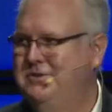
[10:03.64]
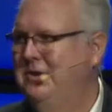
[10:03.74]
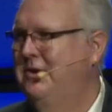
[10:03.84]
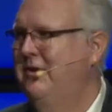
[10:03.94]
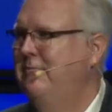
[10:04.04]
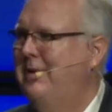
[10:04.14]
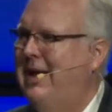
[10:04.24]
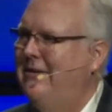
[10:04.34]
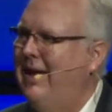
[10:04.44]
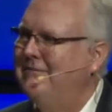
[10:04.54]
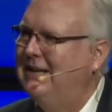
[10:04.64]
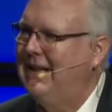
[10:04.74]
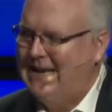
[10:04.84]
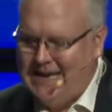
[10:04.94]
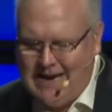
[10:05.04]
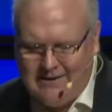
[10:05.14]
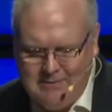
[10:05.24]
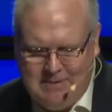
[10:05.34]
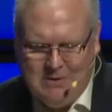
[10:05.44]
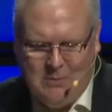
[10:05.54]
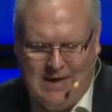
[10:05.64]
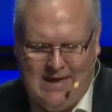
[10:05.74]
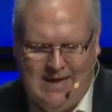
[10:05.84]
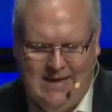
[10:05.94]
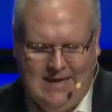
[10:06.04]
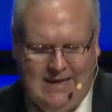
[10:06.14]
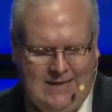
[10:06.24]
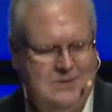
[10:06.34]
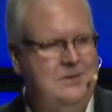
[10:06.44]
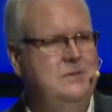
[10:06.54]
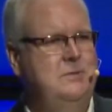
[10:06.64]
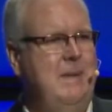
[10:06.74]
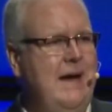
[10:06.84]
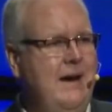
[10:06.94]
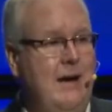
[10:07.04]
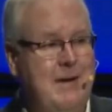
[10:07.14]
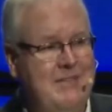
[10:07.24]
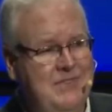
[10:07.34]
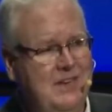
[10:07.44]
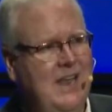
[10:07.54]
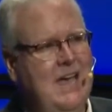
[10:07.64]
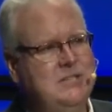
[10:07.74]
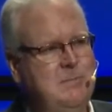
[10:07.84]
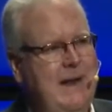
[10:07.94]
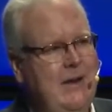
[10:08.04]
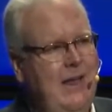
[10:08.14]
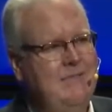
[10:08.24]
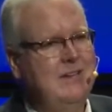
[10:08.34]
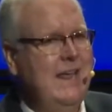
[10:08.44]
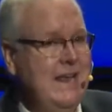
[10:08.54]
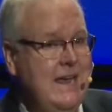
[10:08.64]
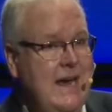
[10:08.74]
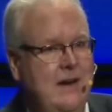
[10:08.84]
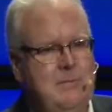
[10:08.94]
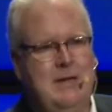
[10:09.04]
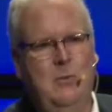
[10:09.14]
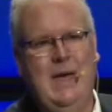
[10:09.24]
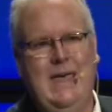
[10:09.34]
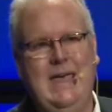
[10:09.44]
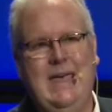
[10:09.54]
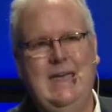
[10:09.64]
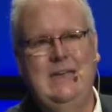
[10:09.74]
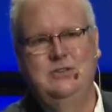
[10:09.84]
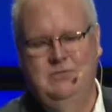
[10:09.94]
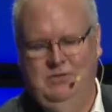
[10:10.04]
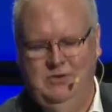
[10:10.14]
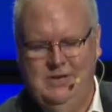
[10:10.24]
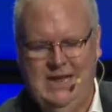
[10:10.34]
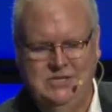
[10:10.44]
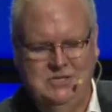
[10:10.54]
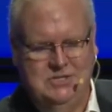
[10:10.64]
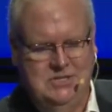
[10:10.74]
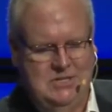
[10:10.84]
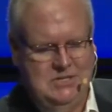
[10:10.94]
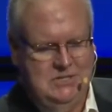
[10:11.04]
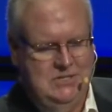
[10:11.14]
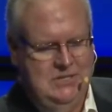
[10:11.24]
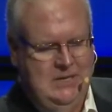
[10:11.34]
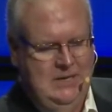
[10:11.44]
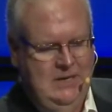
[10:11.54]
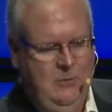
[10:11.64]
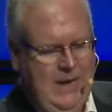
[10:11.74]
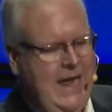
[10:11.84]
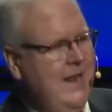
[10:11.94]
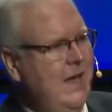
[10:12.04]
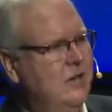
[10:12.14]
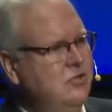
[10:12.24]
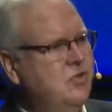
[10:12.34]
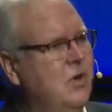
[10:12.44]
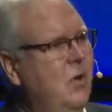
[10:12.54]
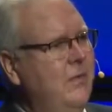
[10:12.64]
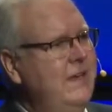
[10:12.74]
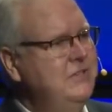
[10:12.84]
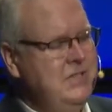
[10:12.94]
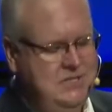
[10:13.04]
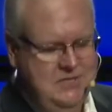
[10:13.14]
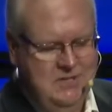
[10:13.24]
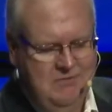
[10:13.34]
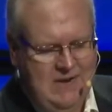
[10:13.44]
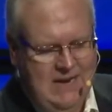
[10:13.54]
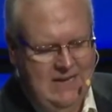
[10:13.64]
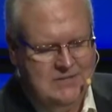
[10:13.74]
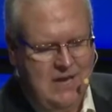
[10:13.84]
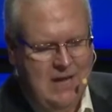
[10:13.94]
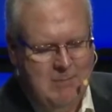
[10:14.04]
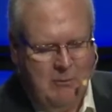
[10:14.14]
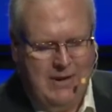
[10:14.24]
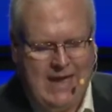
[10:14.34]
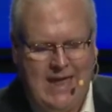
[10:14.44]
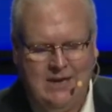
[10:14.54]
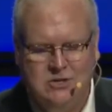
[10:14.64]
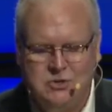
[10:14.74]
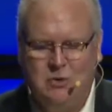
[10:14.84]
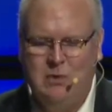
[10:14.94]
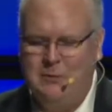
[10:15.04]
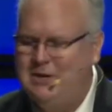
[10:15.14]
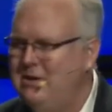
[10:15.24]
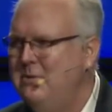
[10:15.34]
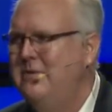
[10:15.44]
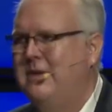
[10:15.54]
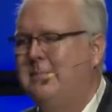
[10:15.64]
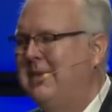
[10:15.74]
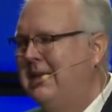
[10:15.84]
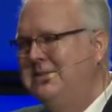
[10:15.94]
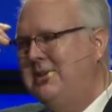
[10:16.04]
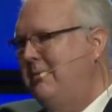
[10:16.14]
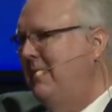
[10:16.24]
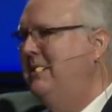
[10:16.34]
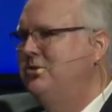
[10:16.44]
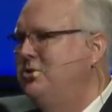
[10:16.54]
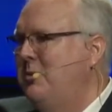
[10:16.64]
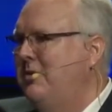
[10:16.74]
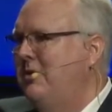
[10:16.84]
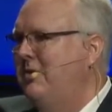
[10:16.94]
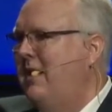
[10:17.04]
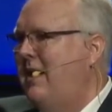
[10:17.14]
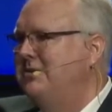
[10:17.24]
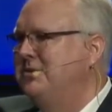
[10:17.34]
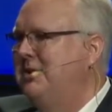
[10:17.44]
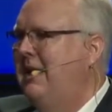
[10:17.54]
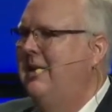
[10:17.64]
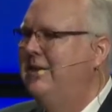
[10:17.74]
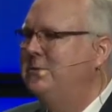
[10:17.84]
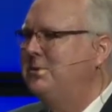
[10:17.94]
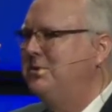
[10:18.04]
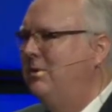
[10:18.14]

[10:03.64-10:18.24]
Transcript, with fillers: or grief, but I don't have to let it carry me away into despair. I might feel lust, but I don't have to let it carry me away into flirtatiousness. We cannot control the existence of feelings, but we can control what we do with them. Same thing is true with our thoughts. This was so